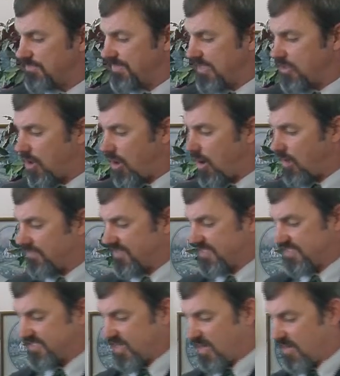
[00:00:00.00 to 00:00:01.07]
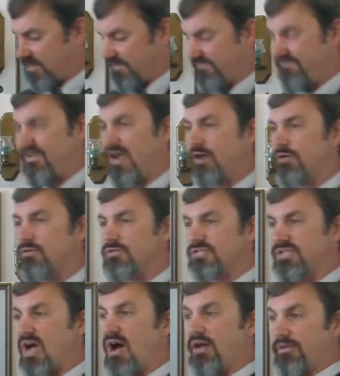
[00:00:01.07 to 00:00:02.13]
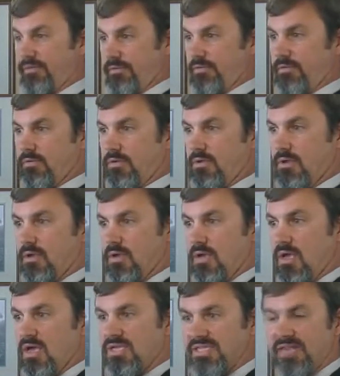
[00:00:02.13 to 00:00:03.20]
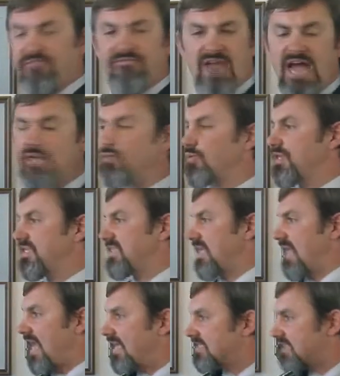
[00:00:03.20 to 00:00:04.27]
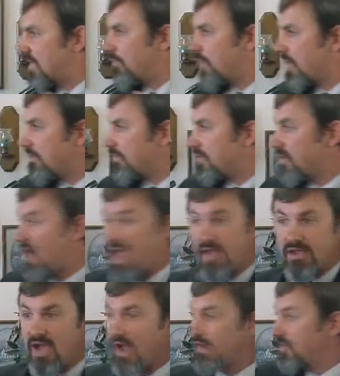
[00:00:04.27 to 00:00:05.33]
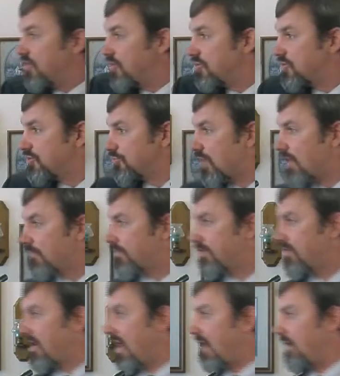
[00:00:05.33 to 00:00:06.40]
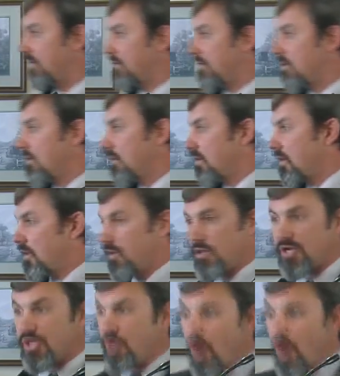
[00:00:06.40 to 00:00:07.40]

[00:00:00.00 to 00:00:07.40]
to be called the son of Pharaoh's daughter. See, flesh would have said, hey, stay where, where you're at. God could use you right where you're at. Look at